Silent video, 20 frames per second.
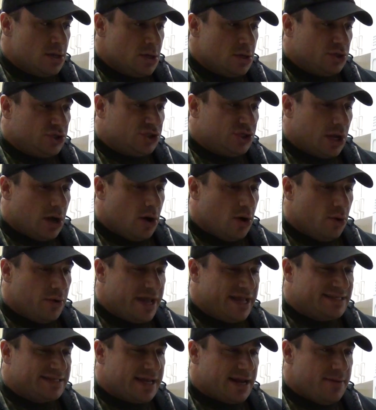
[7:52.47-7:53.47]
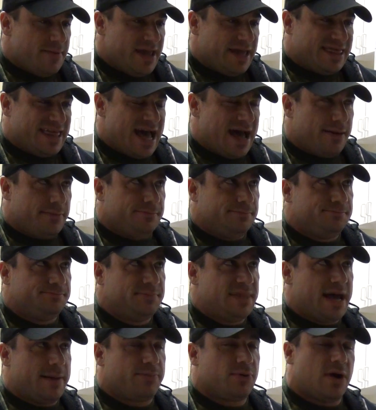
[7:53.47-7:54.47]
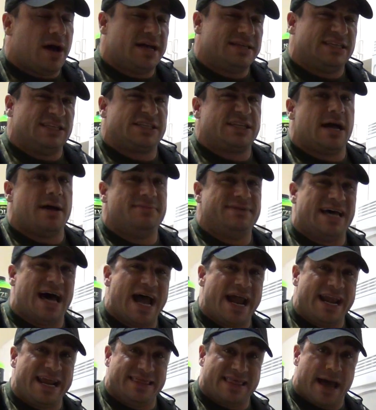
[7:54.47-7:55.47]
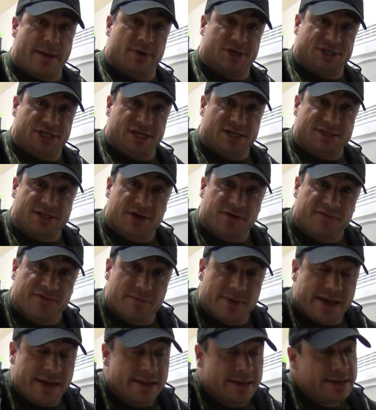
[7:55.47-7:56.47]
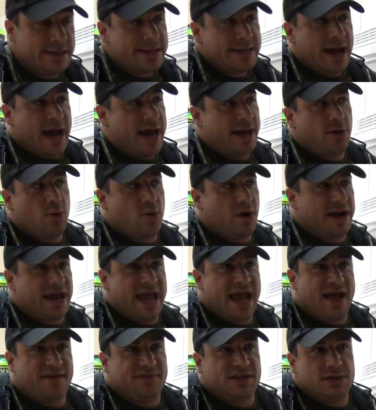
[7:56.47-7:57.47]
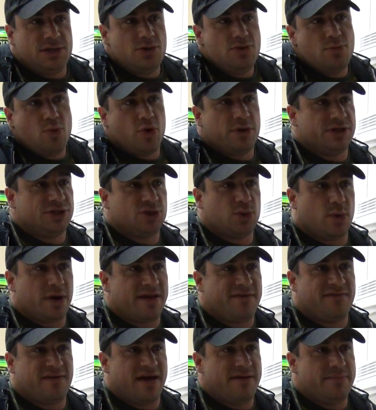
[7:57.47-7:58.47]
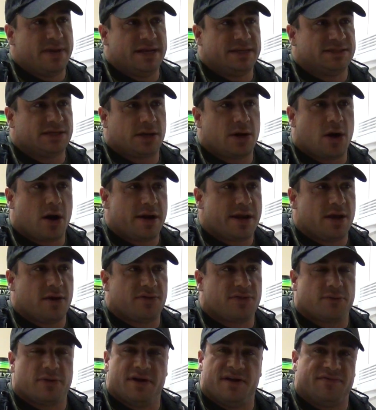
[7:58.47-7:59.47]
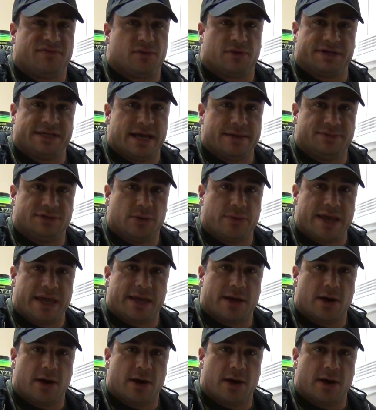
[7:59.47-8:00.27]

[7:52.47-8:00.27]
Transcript: so it's going to make that process come dieting that much easier for me. I don't want to have to do more than 25 minutes of cardio 3 to 4 times a week